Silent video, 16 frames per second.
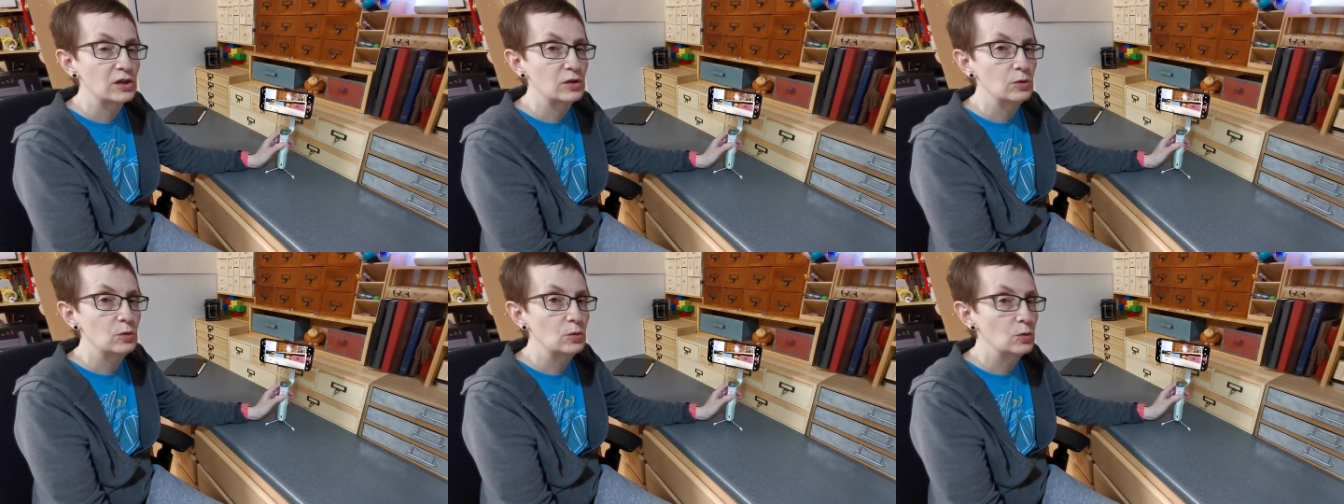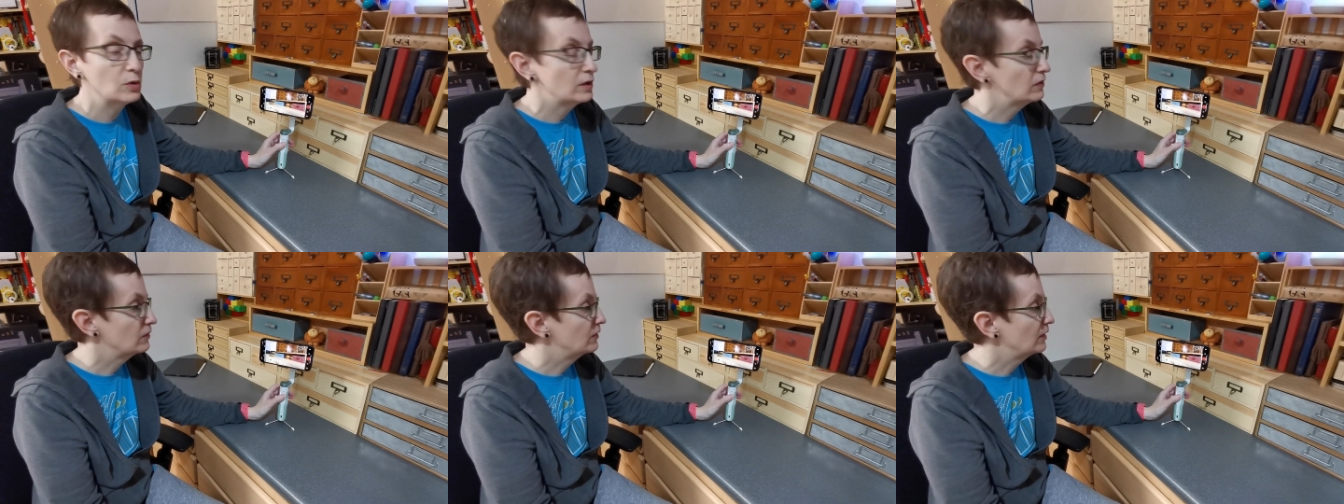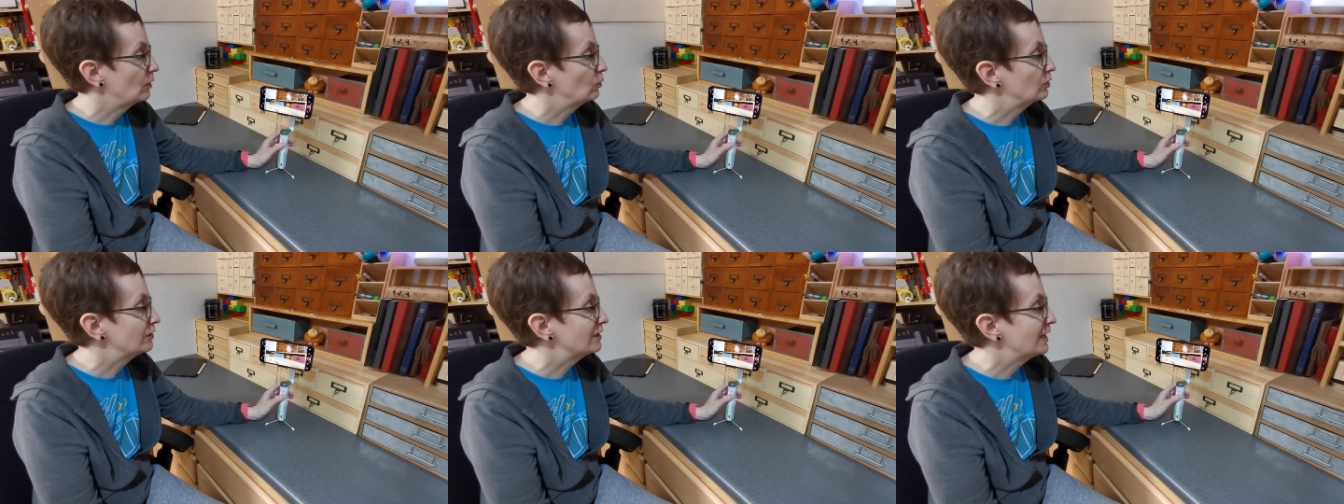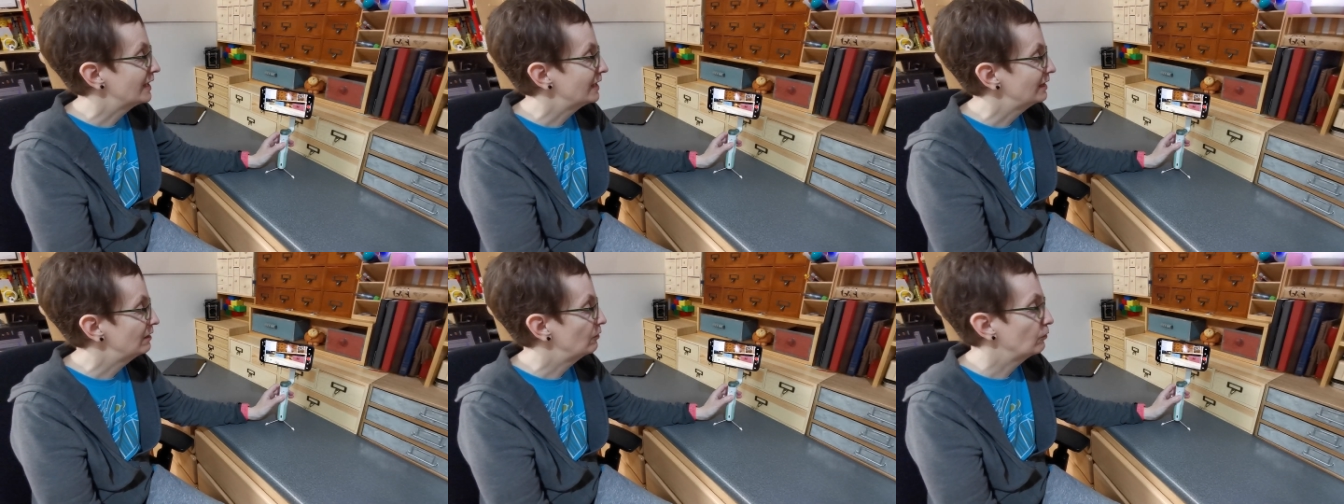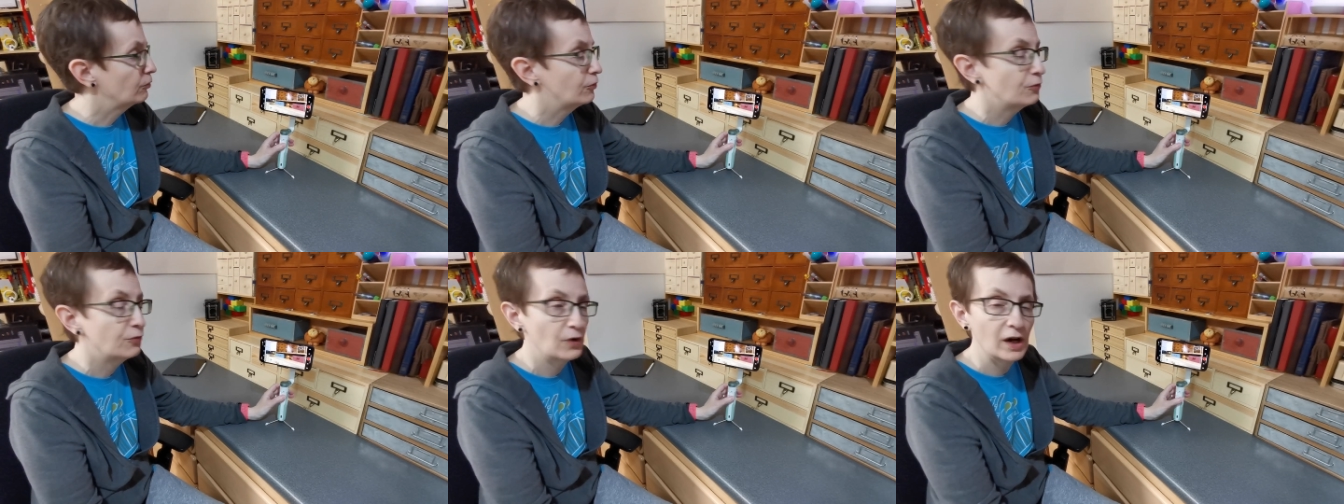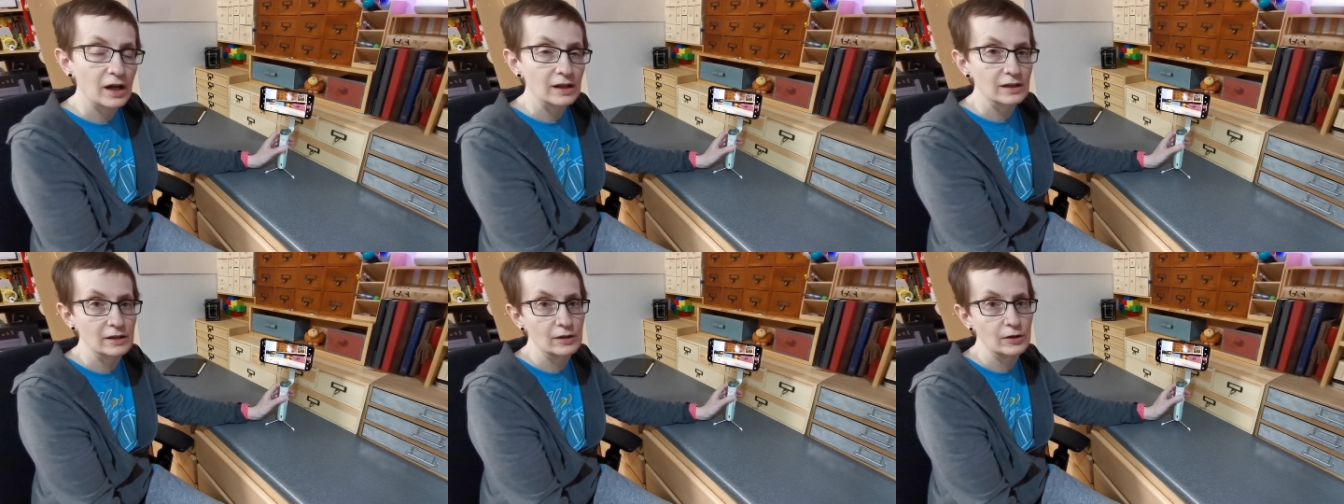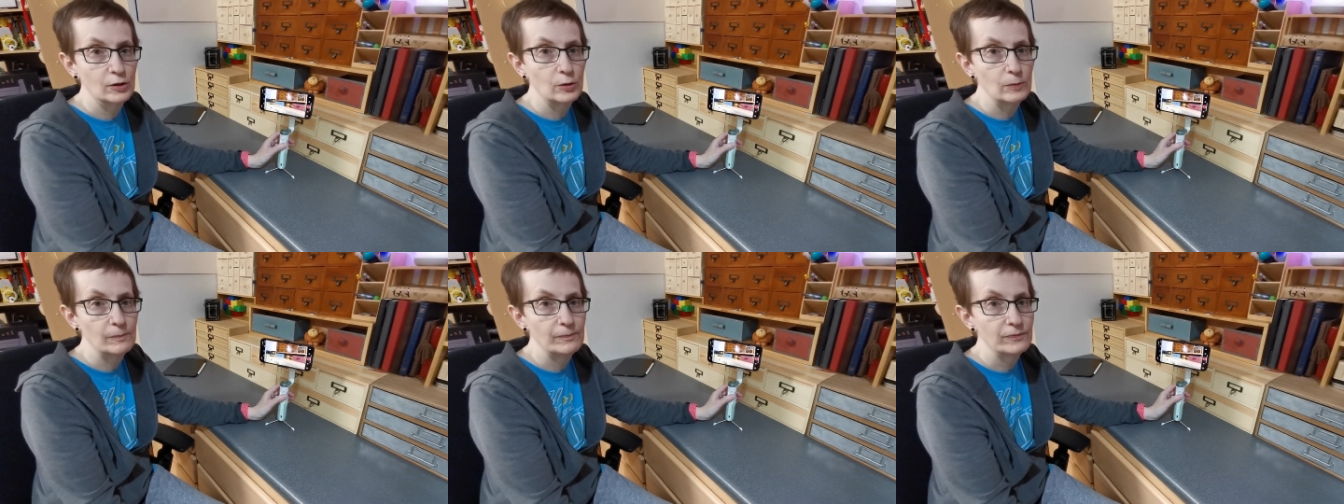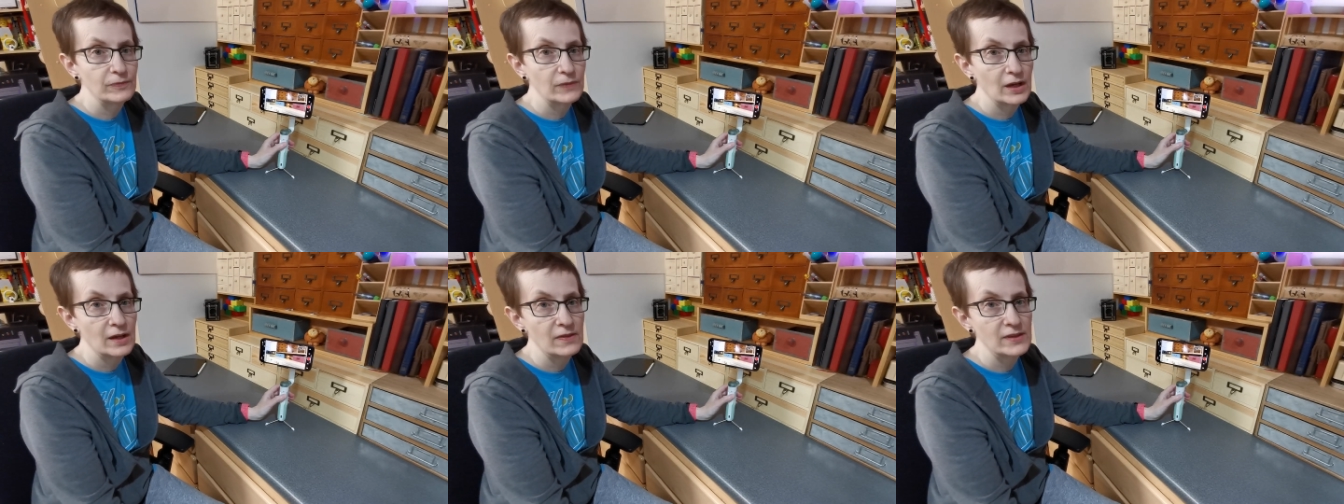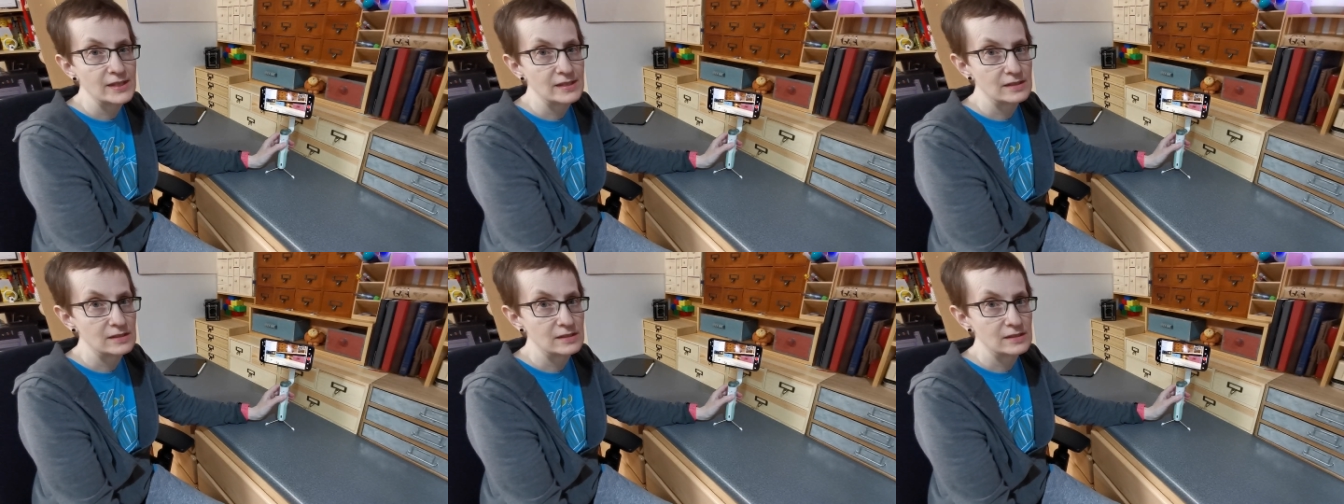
will let it follow the